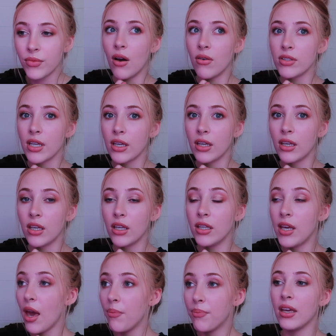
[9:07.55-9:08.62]
I was like,
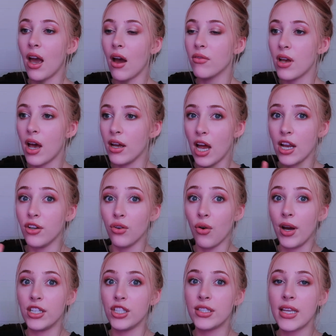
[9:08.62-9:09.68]
yeah, I don't know,
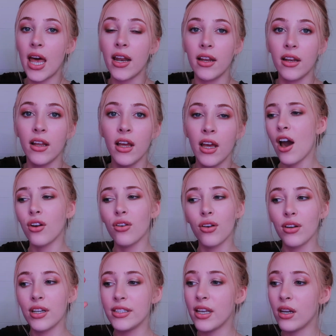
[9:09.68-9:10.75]
I just said it. I don't
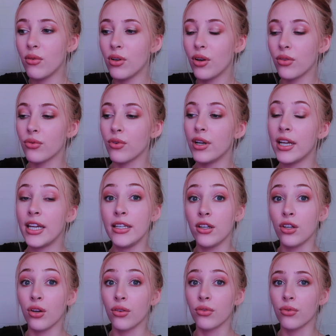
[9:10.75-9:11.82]
know, he said he would go through it, he
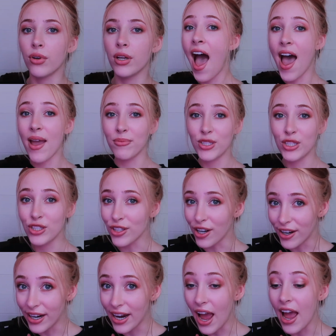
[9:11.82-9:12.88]
didn't go through it. I'm
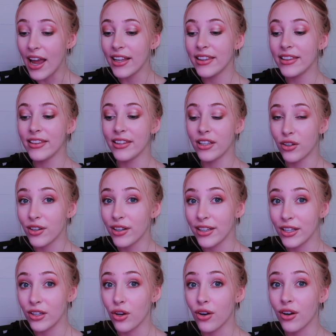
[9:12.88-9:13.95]
sorry, I
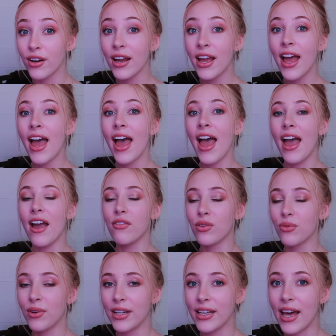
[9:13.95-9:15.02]
literally know
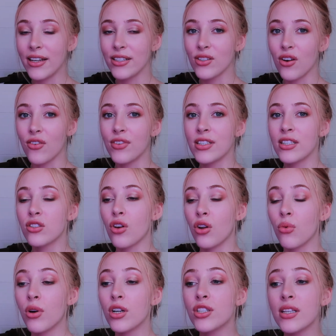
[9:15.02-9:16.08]
everyone at his office is
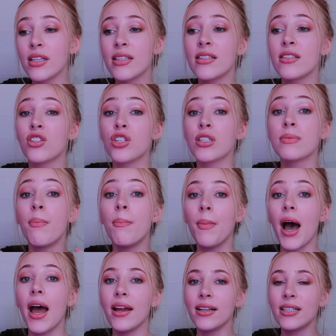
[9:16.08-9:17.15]
gonna watch this. This is just
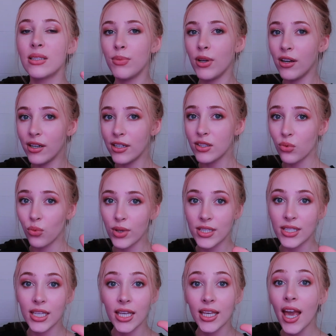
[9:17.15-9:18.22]
my experience
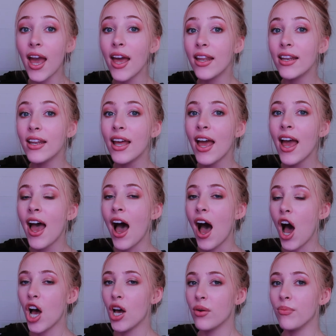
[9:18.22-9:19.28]
once again.
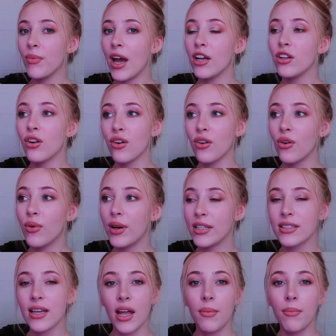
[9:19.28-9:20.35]
I know
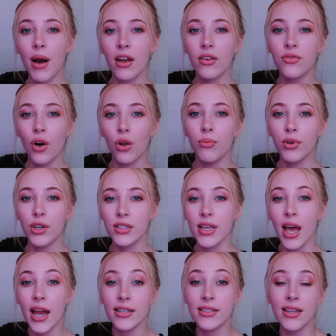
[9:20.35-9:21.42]
it's kind of my fault because
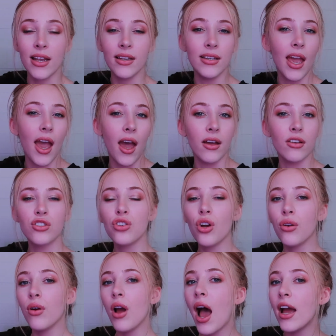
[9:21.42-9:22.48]
I said yeah.
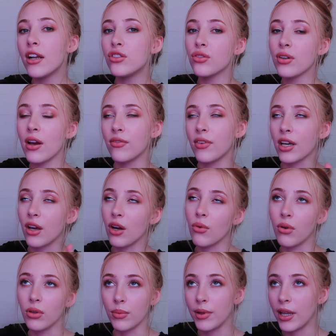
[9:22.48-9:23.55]
So I do have like a
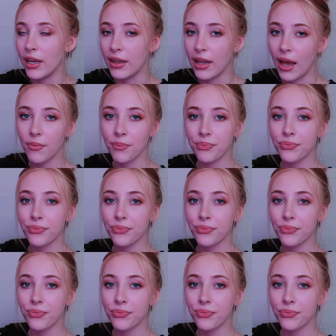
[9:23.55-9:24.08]
role to play in that.